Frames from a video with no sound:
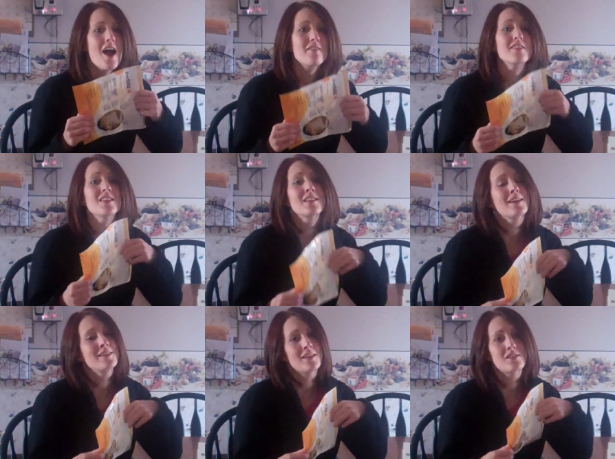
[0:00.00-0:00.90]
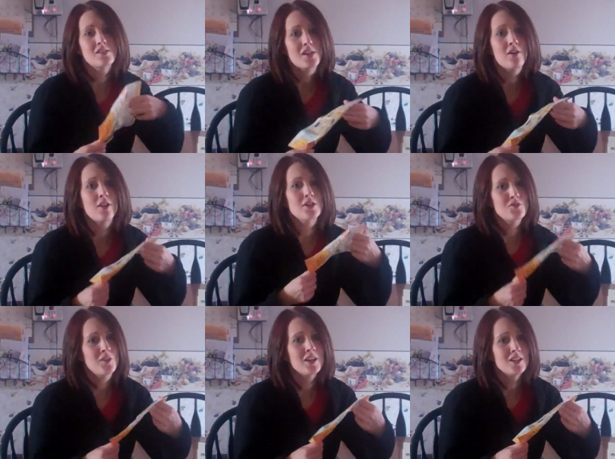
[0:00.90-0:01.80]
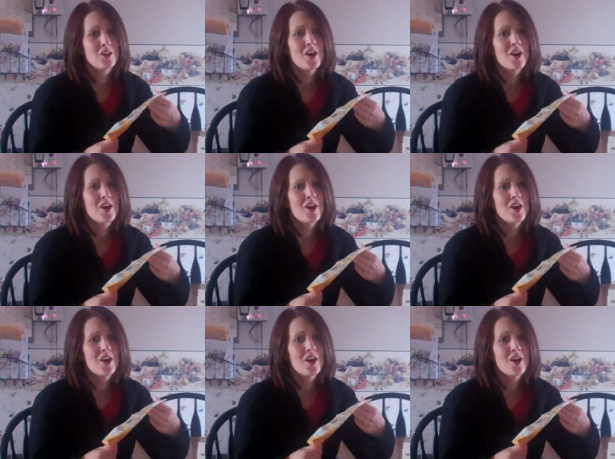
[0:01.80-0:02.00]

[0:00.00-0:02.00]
everything that I needed to sterilize fit in here,